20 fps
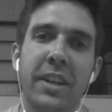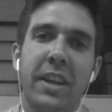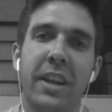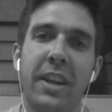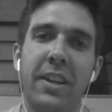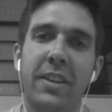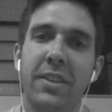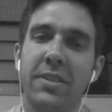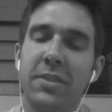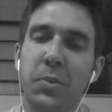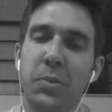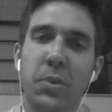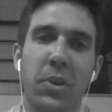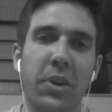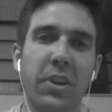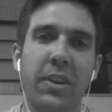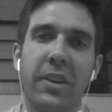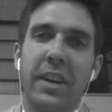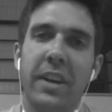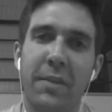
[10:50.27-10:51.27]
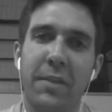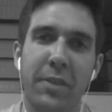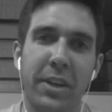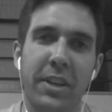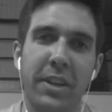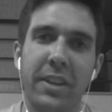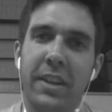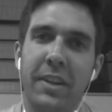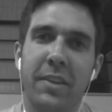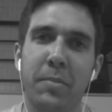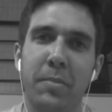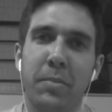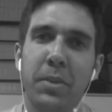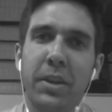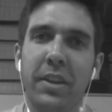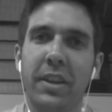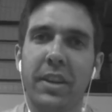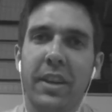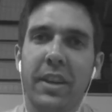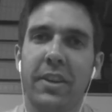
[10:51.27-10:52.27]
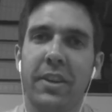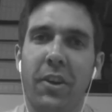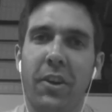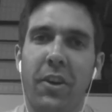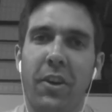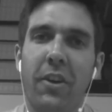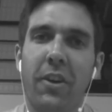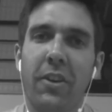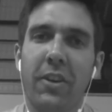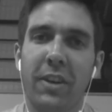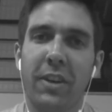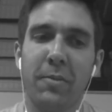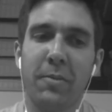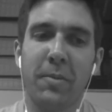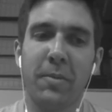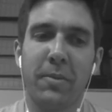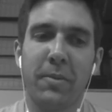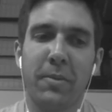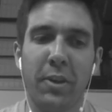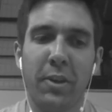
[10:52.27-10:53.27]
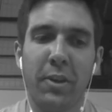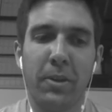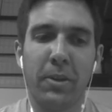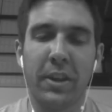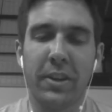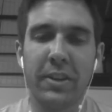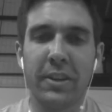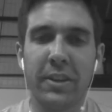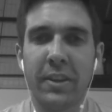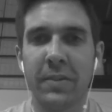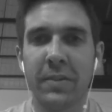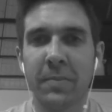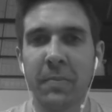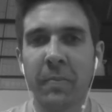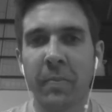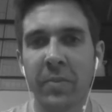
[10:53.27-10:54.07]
And it doesn't work on everything, but there are a lot of them available out there.